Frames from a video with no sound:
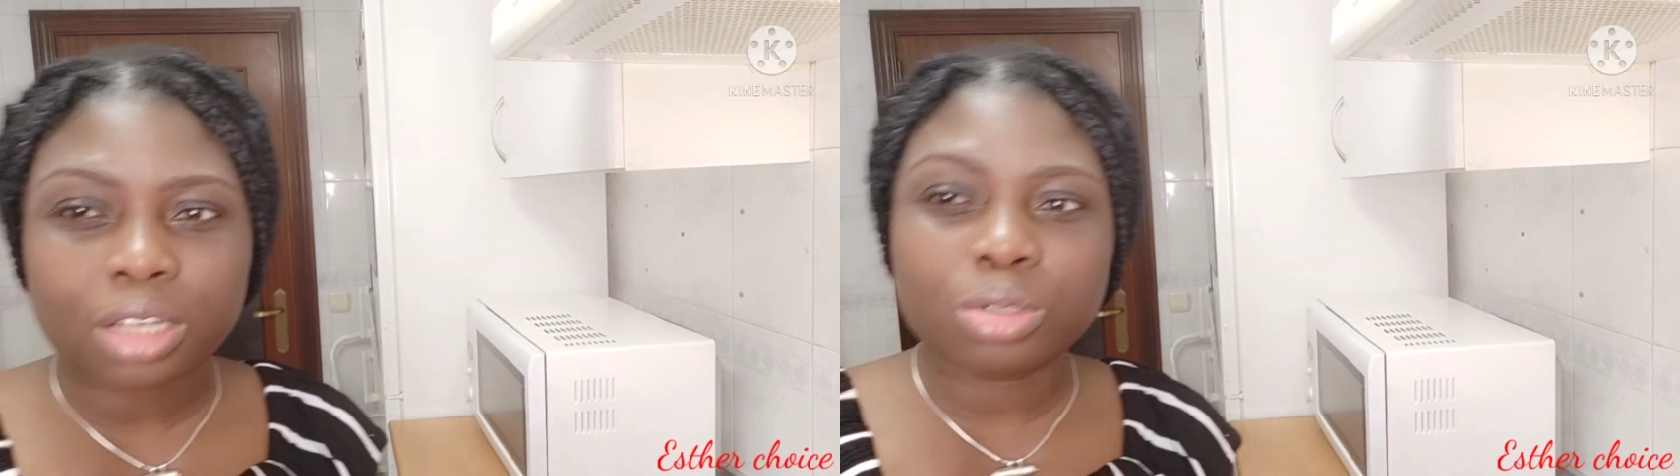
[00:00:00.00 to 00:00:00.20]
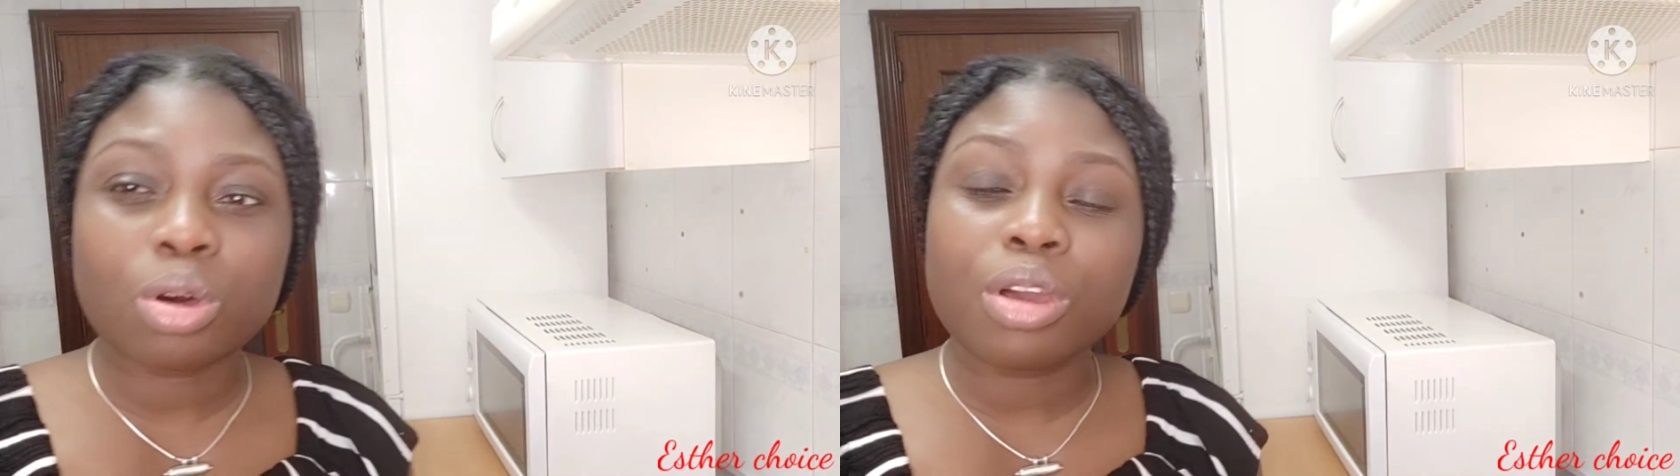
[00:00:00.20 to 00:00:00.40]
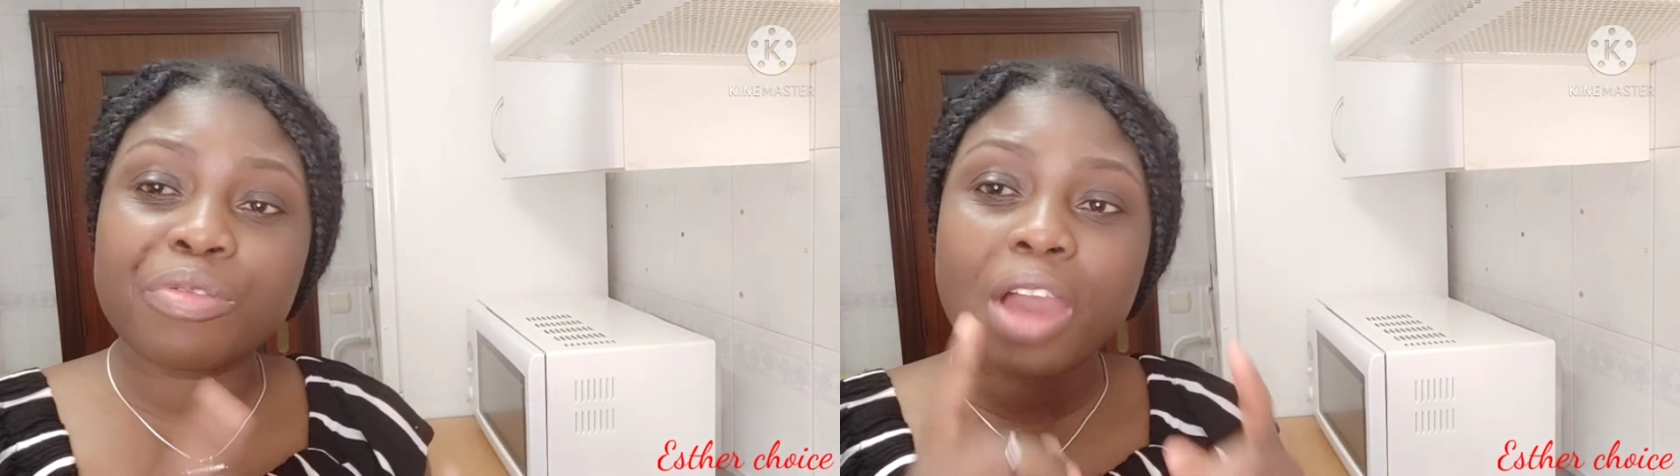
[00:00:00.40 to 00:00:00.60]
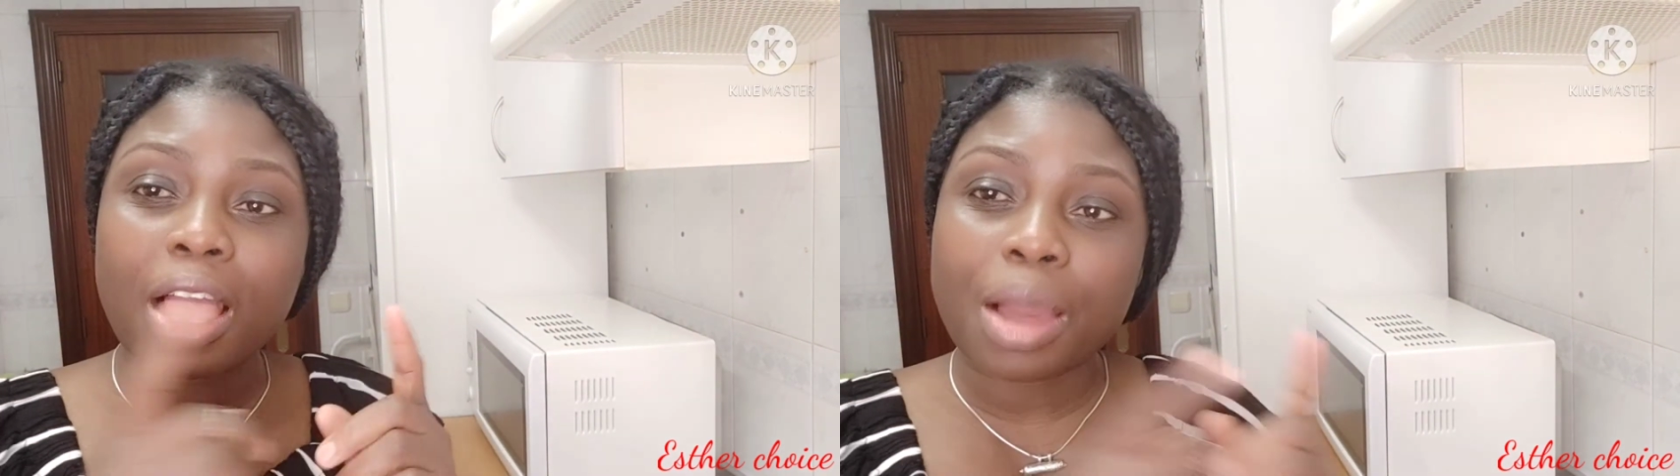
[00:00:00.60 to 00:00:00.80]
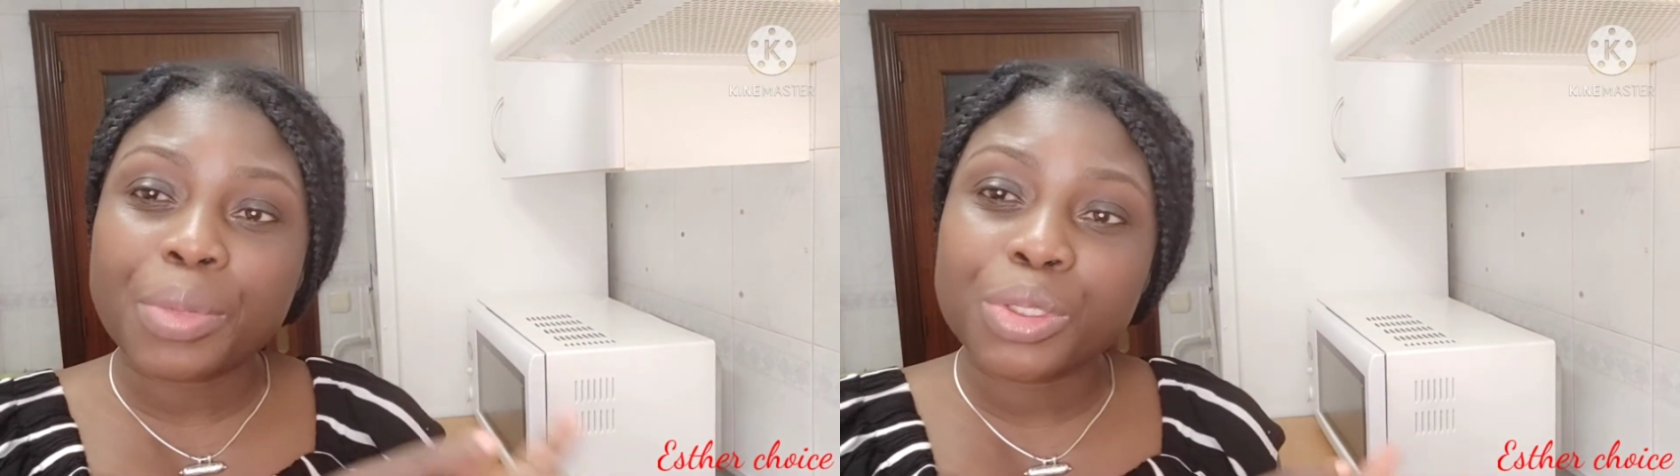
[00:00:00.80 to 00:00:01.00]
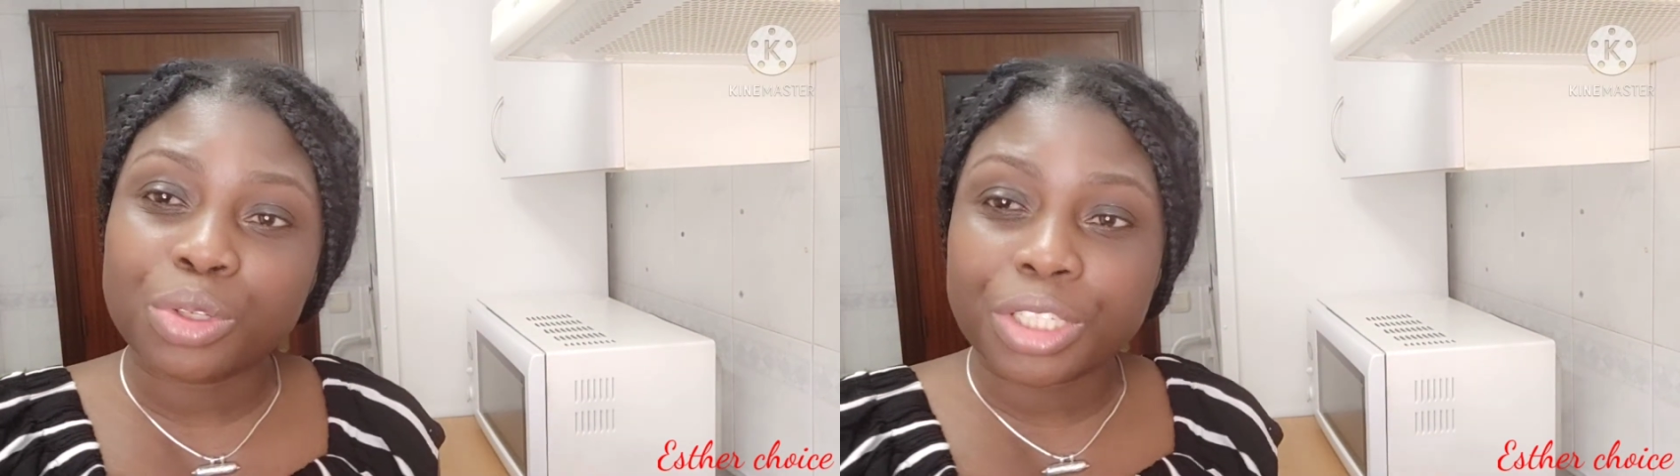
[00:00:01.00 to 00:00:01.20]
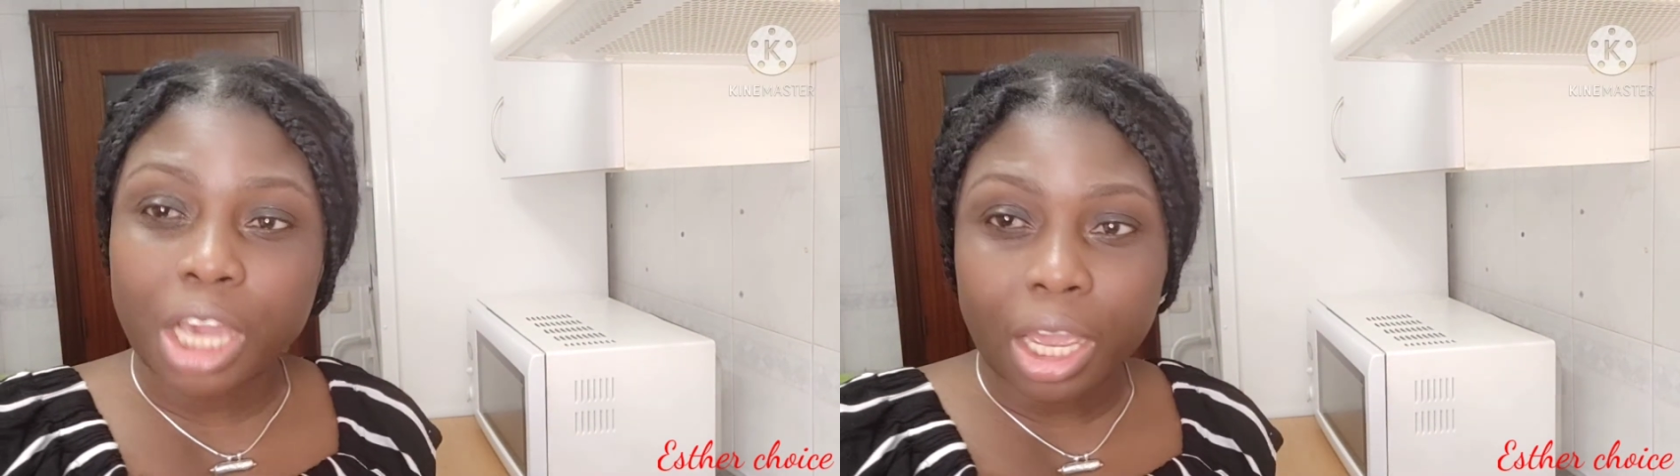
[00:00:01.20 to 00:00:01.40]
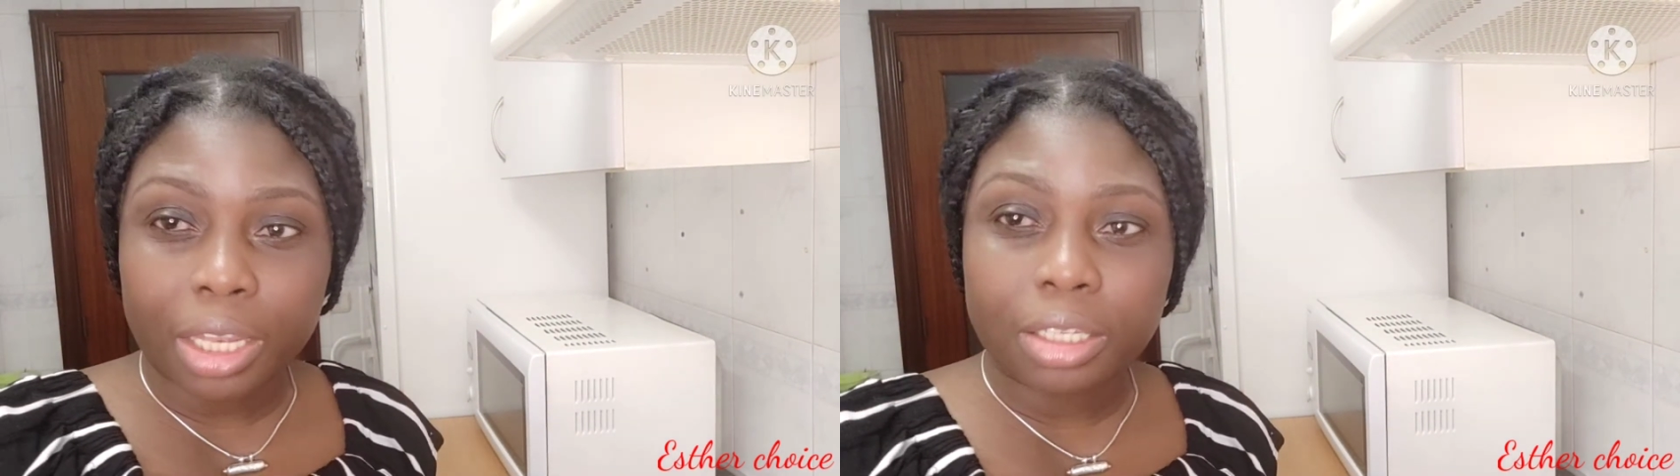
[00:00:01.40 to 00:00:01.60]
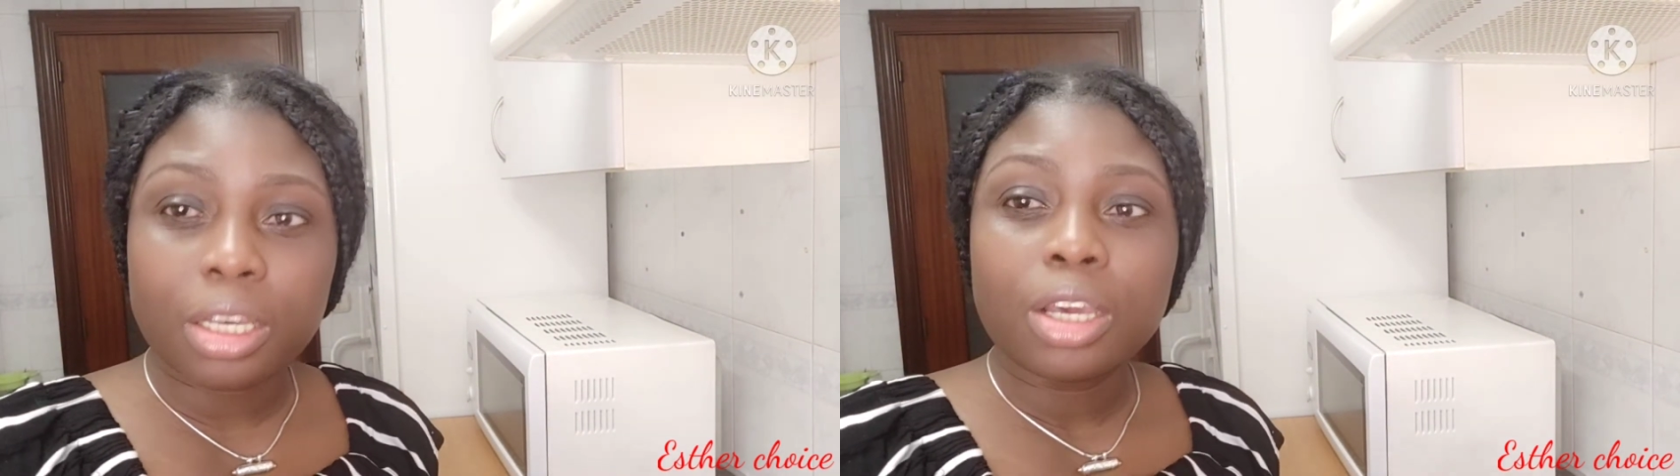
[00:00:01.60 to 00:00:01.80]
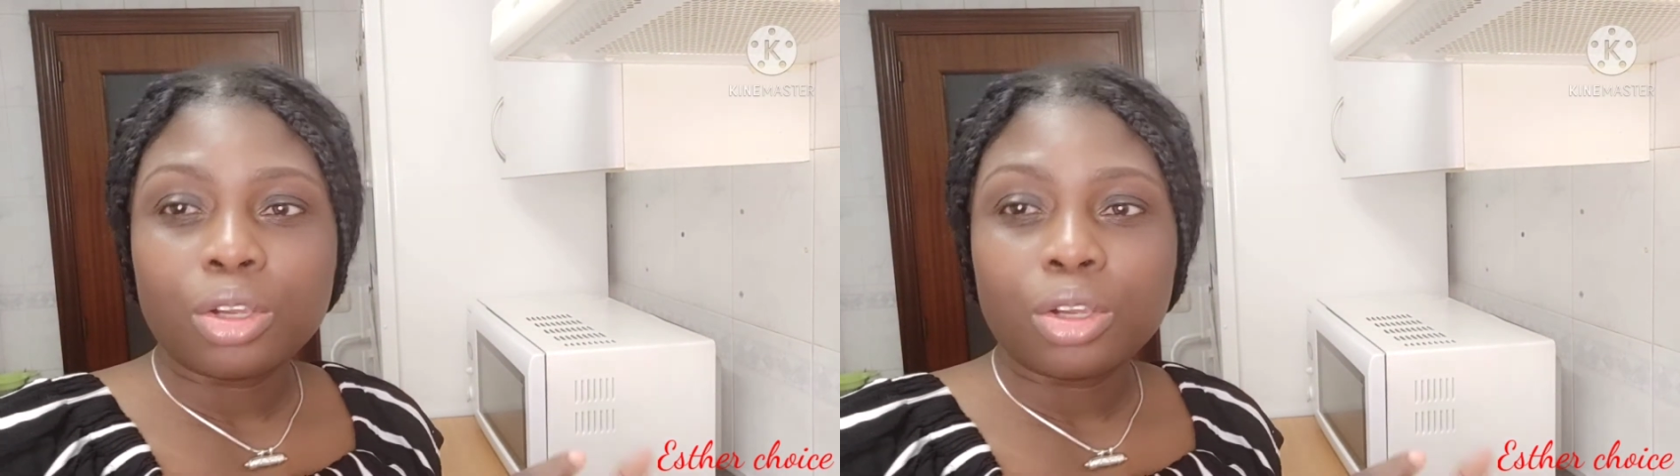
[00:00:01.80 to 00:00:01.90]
So if you are coming to check it,